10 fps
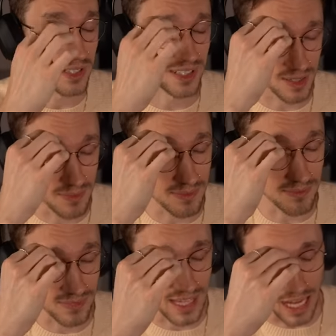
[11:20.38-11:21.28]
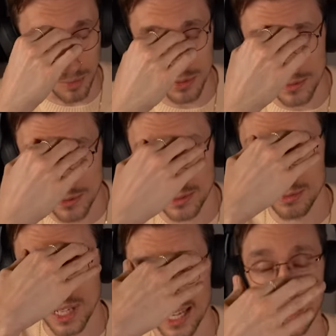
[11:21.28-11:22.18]
with some help of
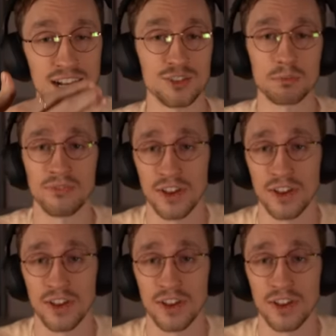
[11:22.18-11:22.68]
some psychiatric